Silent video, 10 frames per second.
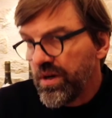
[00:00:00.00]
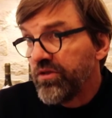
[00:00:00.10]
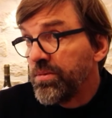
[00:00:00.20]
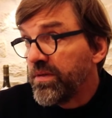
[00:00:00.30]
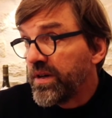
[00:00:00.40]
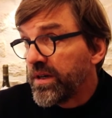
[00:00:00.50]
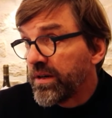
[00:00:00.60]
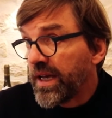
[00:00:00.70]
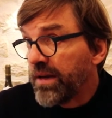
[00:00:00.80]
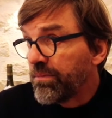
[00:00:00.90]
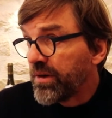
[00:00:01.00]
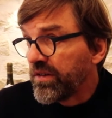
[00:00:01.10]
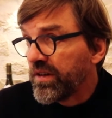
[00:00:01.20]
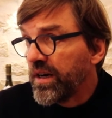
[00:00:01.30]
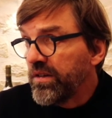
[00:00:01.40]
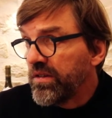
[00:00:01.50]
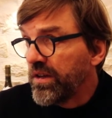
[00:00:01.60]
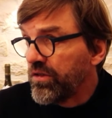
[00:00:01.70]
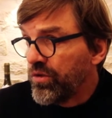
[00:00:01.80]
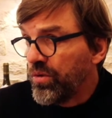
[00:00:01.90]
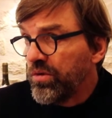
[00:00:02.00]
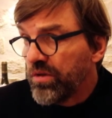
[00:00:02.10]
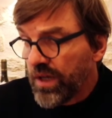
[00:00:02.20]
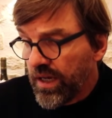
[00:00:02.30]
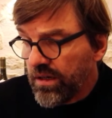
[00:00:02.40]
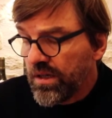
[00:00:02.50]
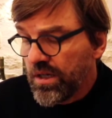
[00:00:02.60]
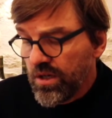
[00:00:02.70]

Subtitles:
You have to be very, again, precise, astute, again,